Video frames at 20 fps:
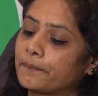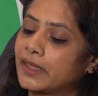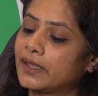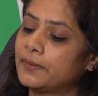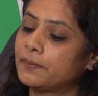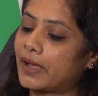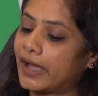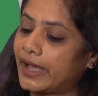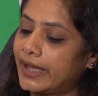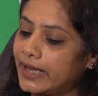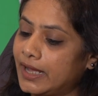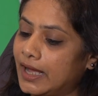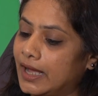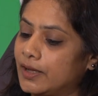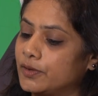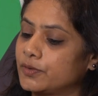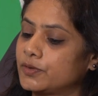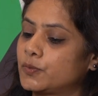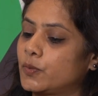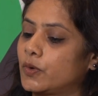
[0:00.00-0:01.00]
in my
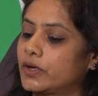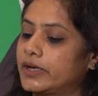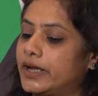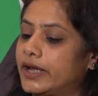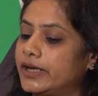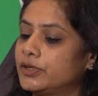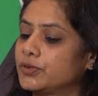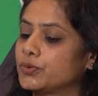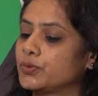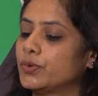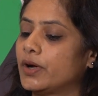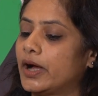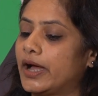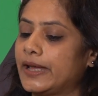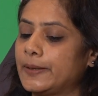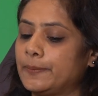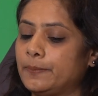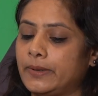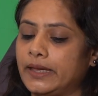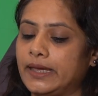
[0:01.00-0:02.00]
house, what I do,
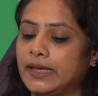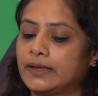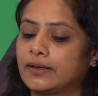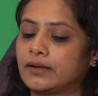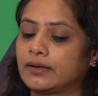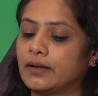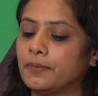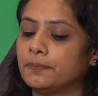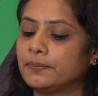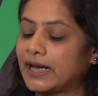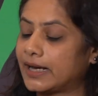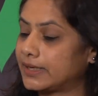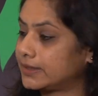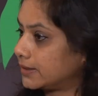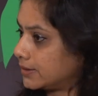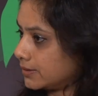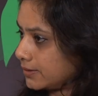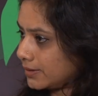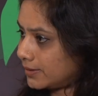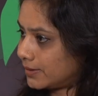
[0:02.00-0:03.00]
I make
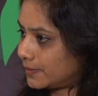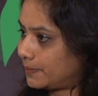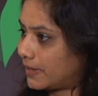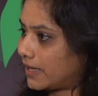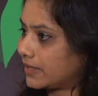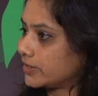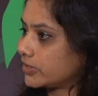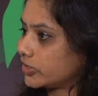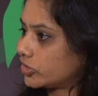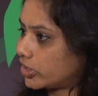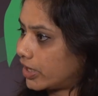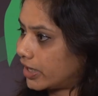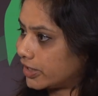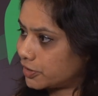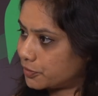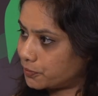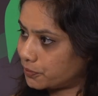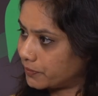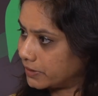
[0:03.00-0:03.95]
planters, planter stands right.